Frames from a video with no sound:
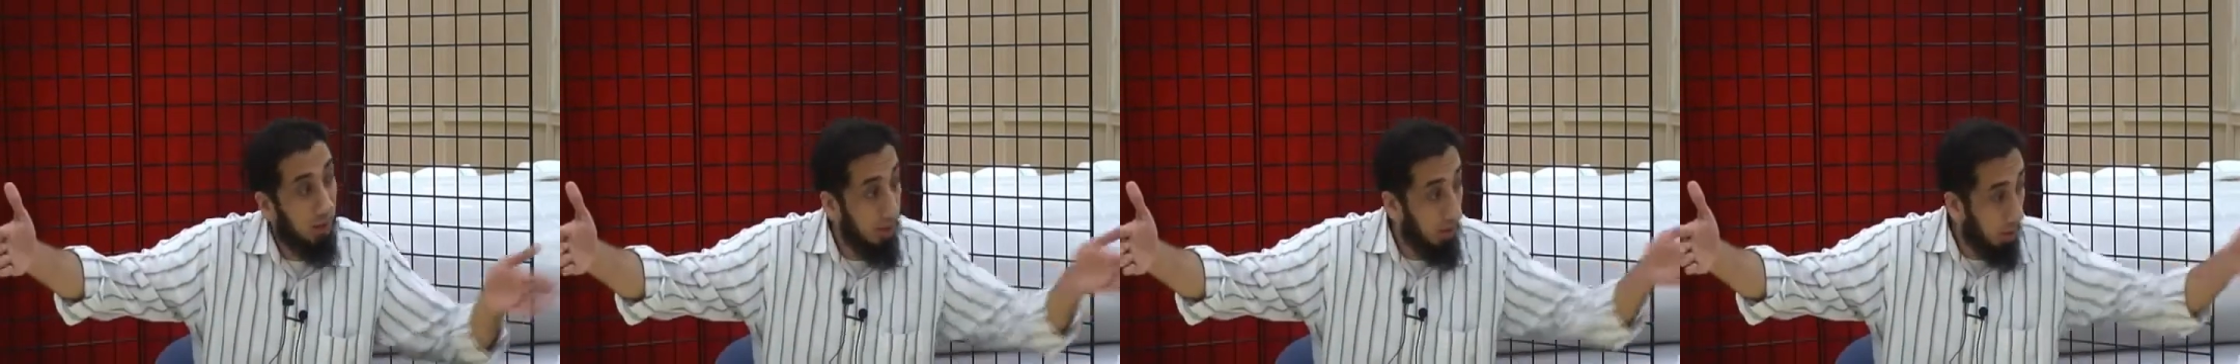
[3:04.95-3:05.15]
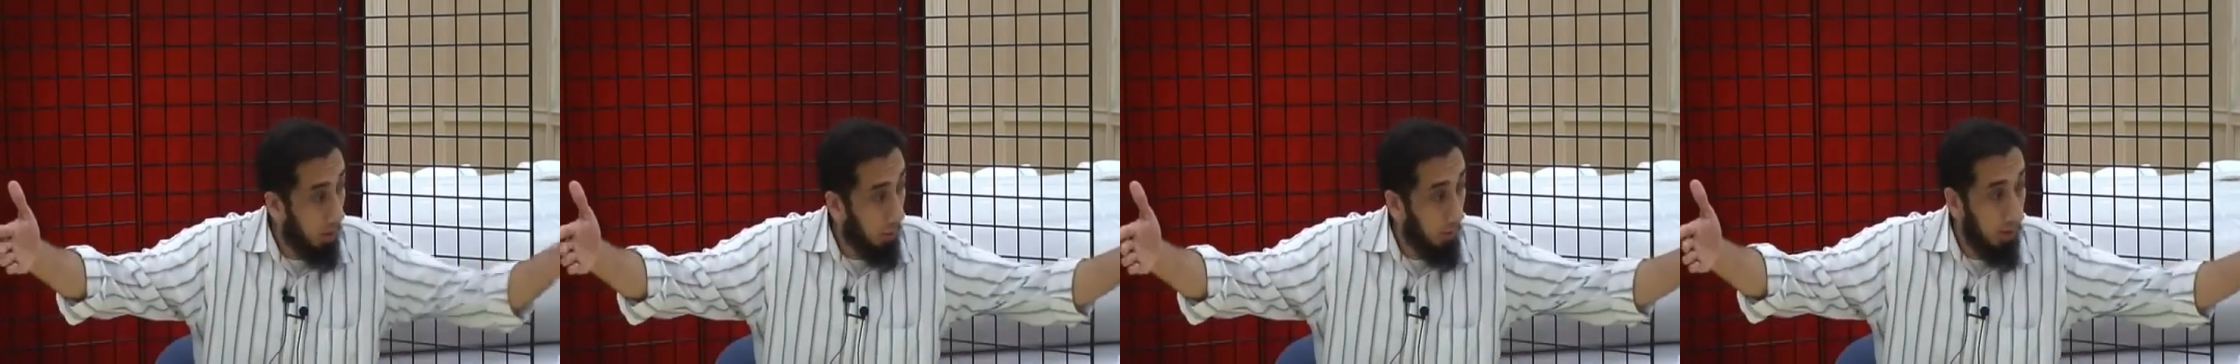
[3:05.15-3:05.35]

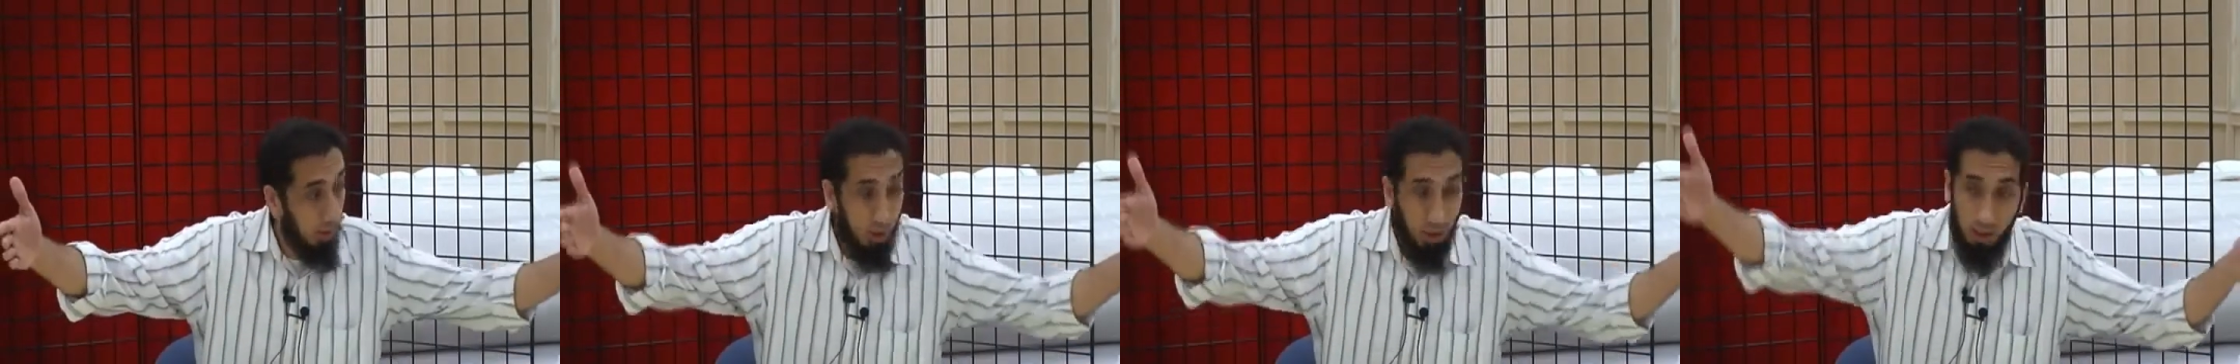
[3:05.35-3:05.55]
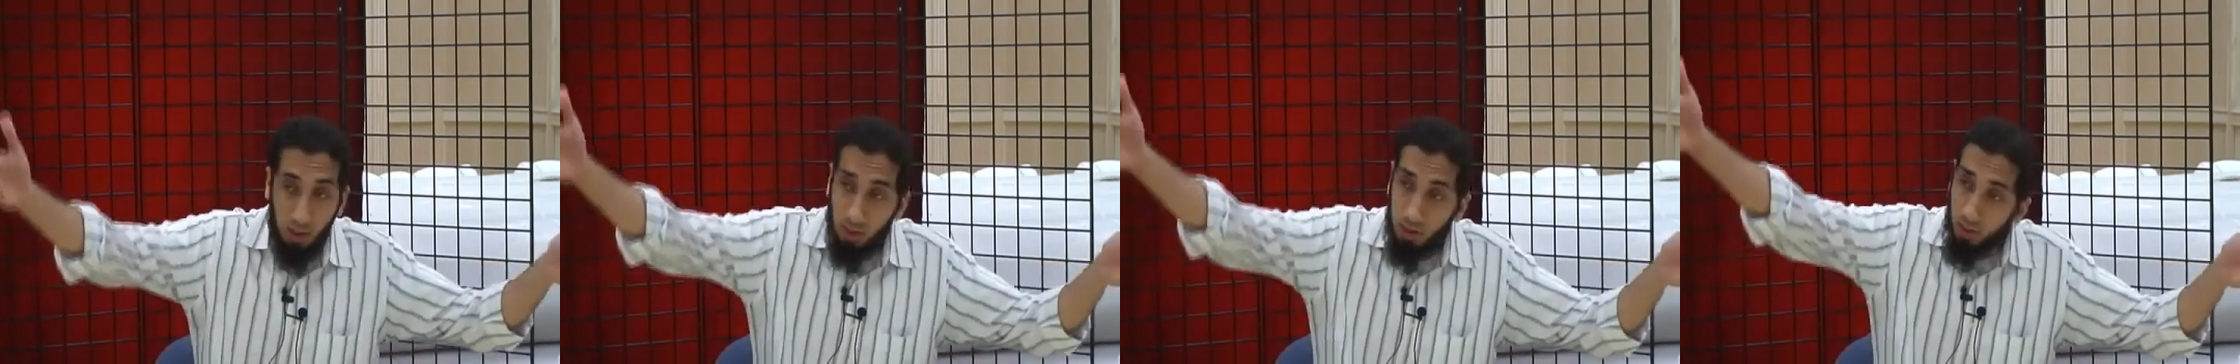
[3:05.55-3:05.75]
since they were
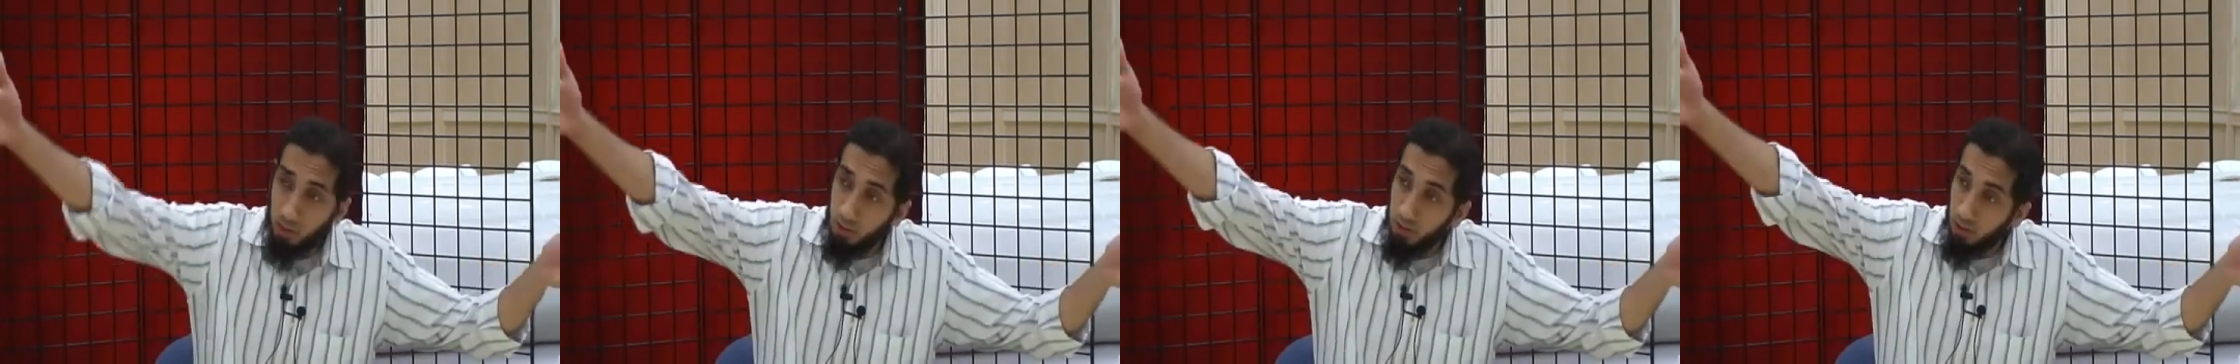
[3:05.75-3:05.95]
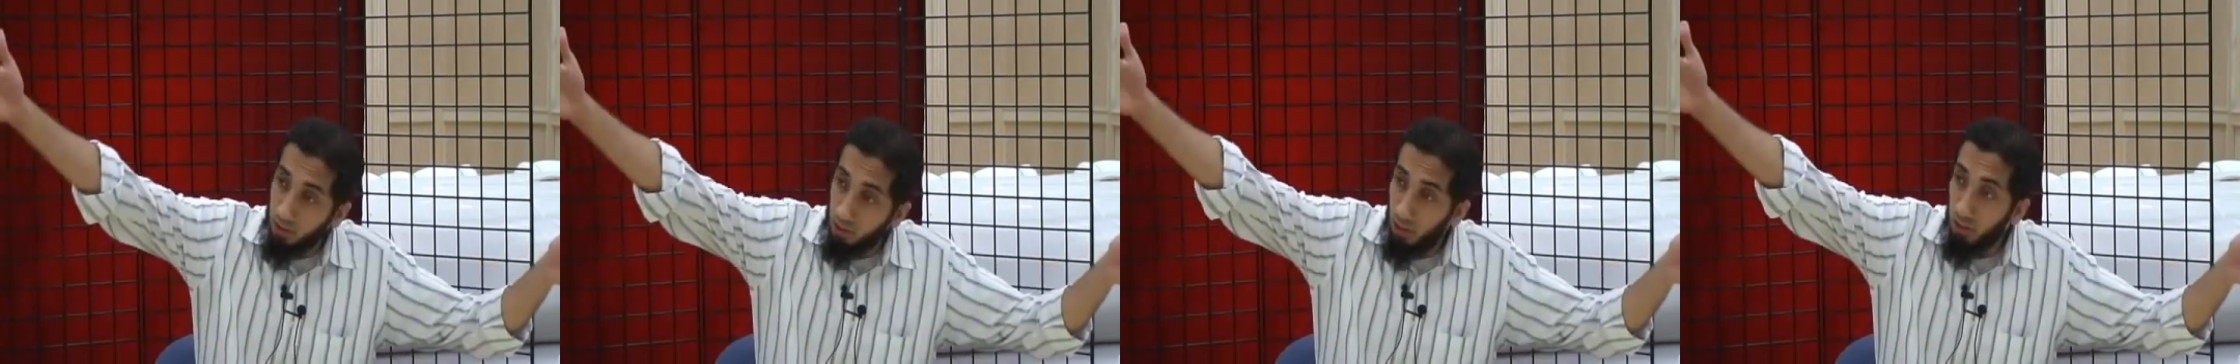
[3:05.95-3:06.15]

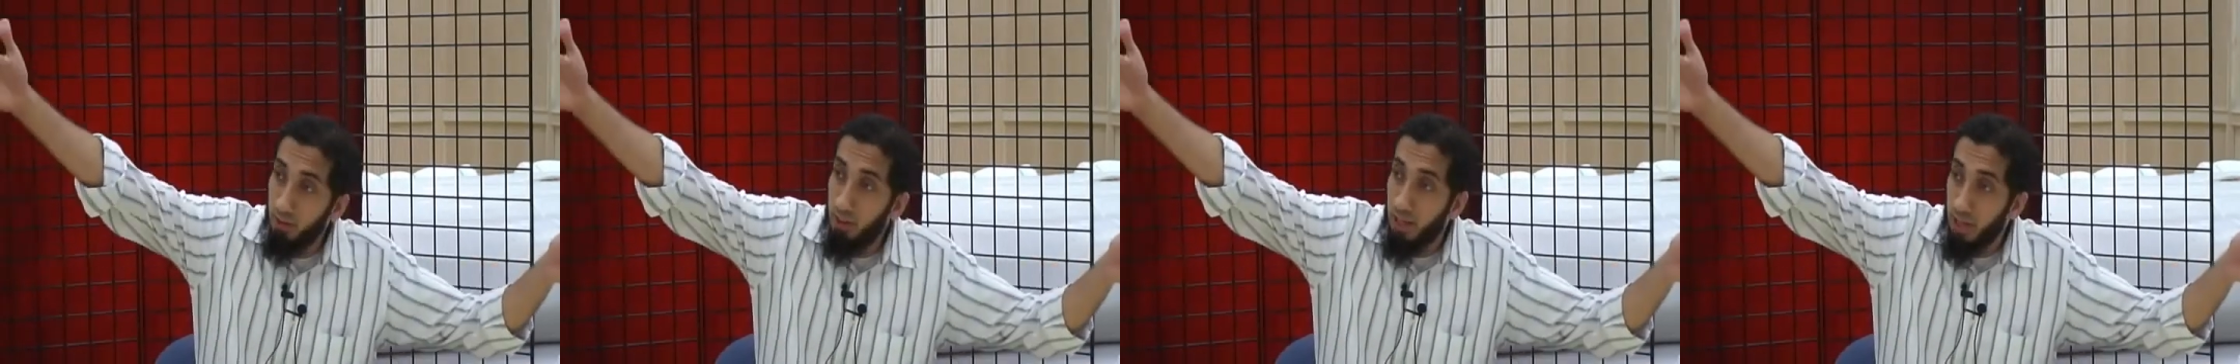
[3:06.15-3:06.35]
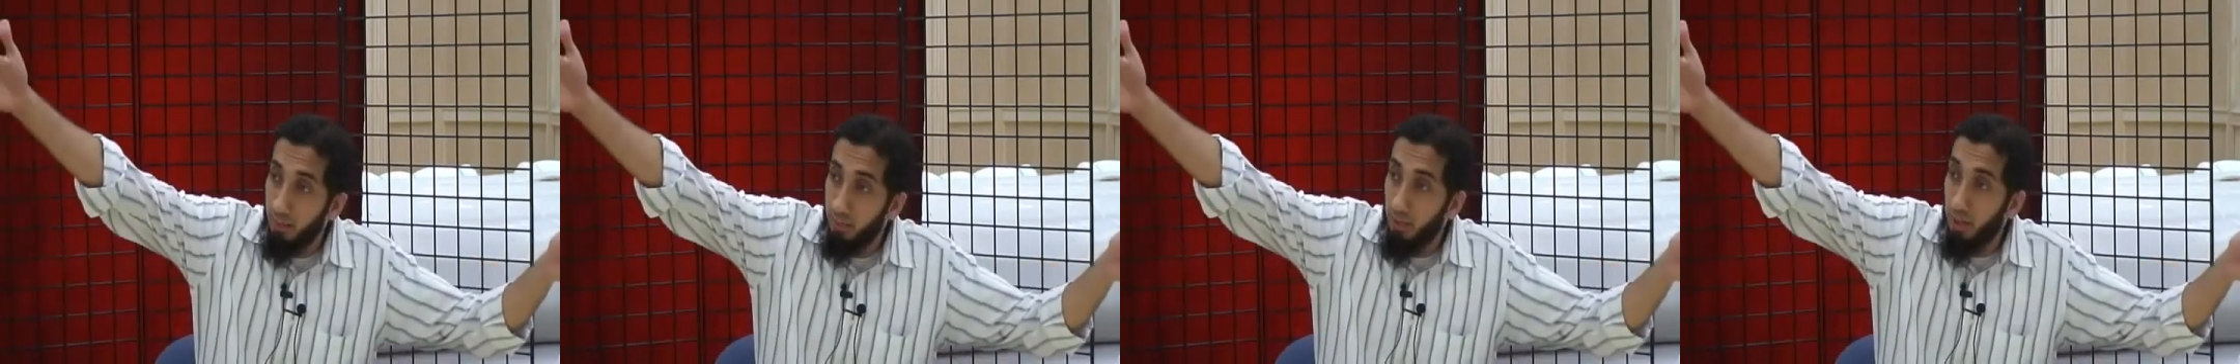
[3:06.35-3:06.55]
teenagers until
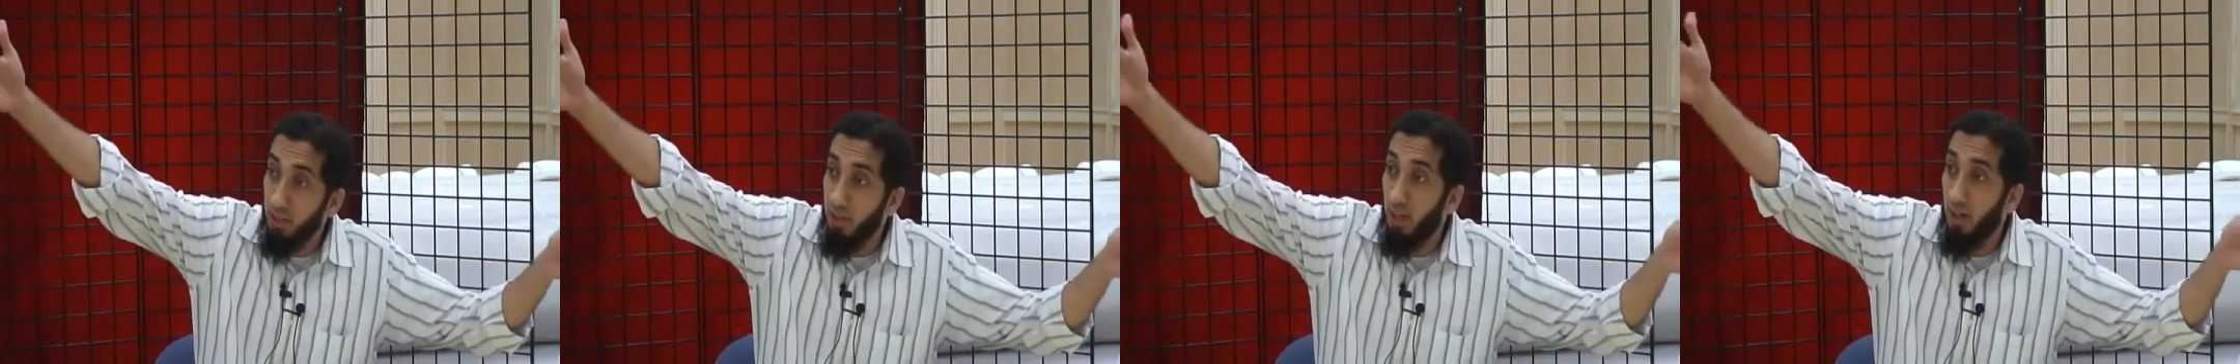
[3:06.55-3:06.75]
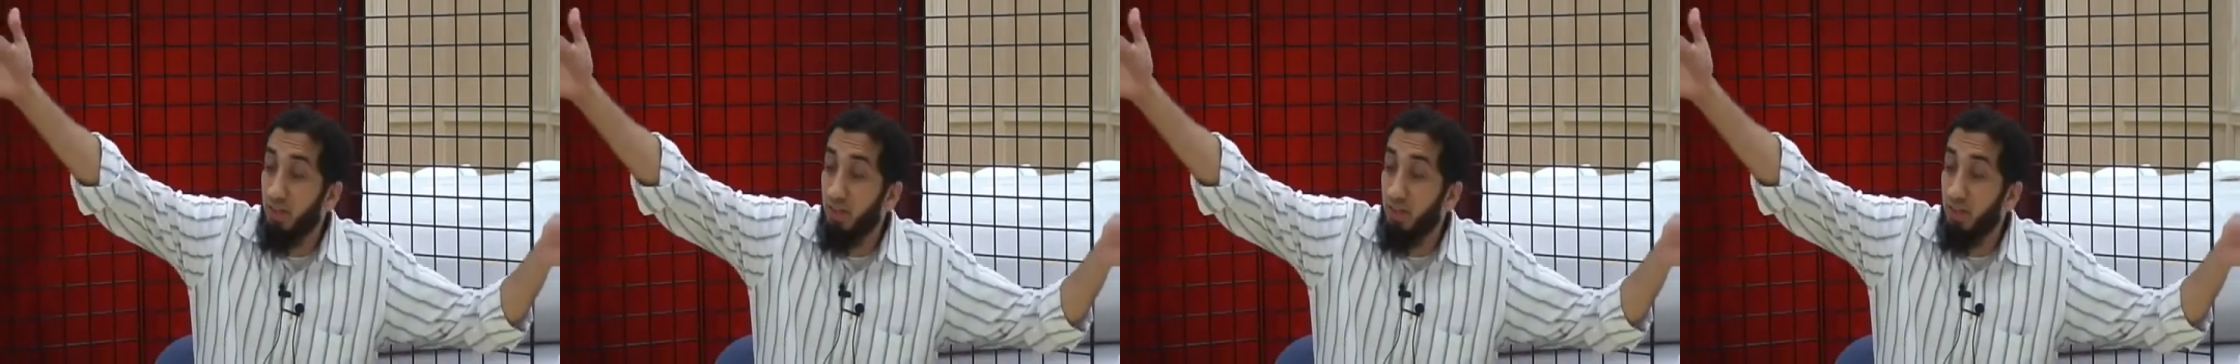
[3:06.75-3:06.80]
they got married,